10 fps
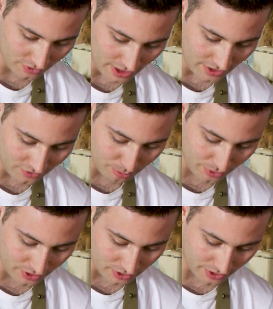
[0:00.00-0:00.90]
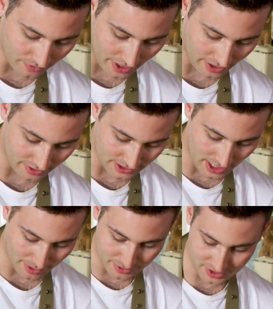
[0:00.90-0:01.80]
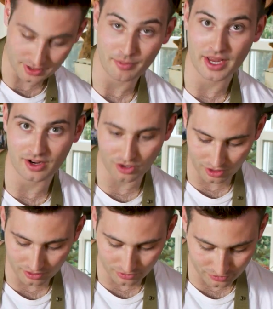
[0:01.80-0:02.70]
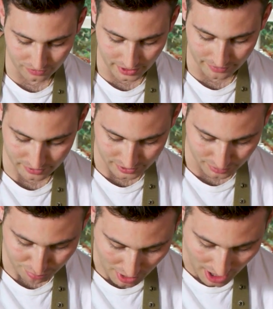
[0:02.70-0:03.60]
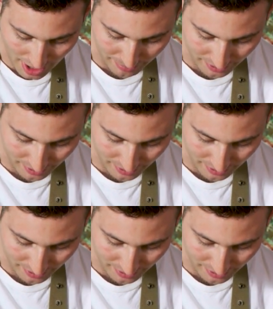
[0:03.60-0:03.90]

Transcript: kind of sprinkle it right on top just to make all those flavors just pop.